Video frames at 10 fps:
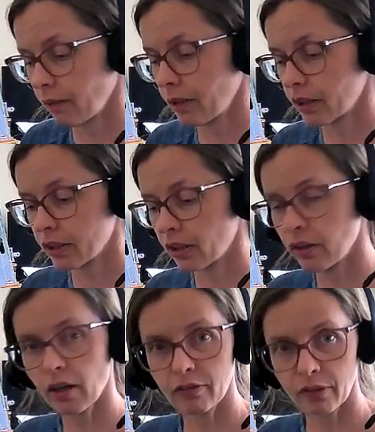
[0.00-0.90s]
start
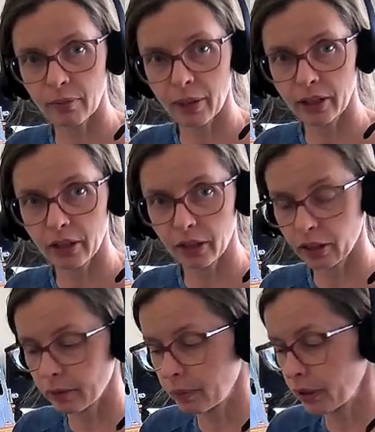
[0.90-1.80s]
off with my
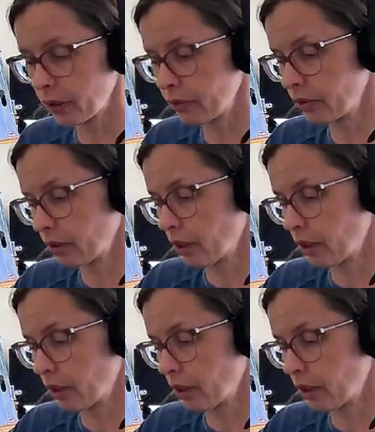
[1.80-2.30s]
darker blue,